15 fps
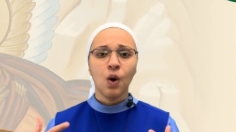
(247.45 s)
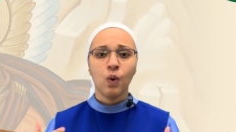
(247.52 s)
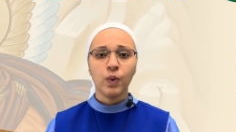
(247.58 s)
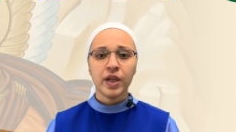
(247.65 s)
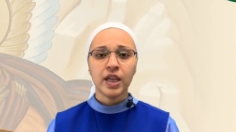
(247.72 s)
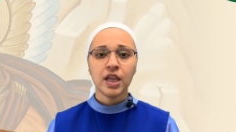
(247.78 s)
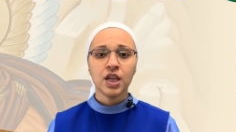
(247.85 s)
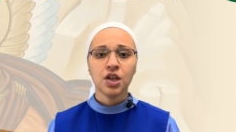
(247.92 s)
we
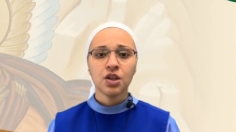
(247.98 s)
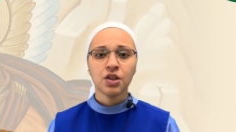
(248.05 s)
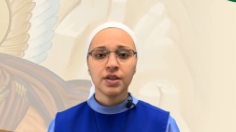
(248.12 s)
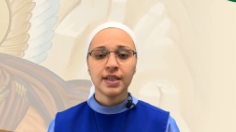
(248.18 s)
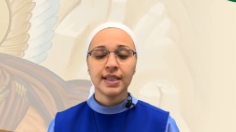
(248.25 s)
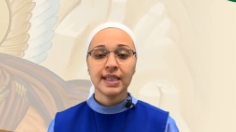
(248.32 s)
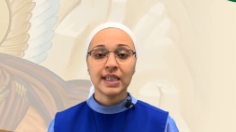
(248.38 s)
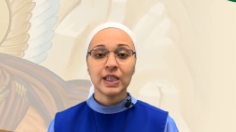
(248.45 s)
hear
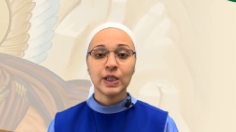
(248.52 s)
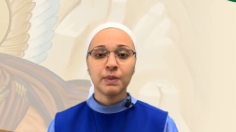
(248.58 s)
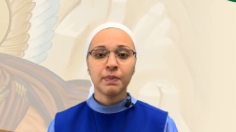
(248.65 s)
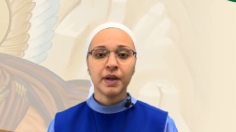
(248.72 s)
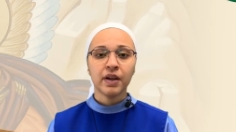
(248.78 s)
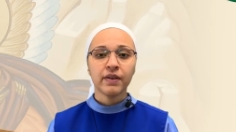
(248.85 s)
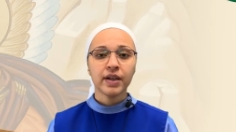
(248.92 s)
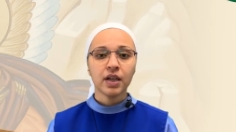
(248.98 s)
this
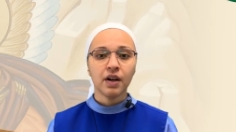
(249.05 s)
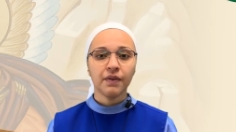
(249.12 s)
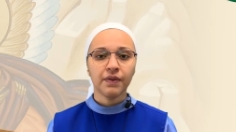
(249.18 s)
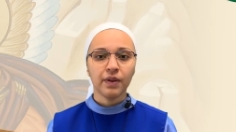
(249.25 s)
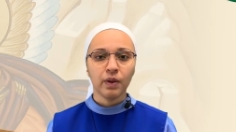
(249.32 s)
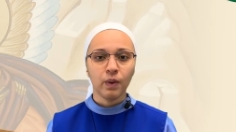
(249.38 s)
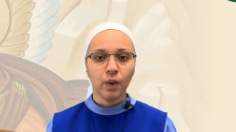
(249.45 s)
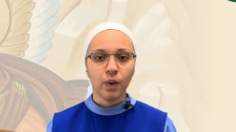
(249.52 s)
spirit of the
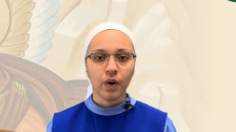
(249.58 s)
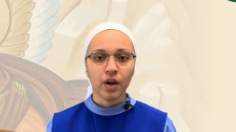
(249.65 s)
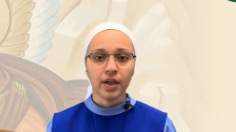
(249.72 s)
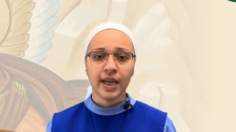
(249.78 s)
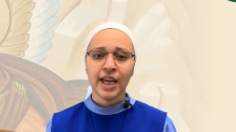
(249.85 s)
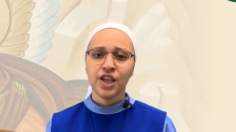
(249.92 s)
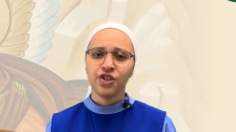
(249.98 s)
Lord.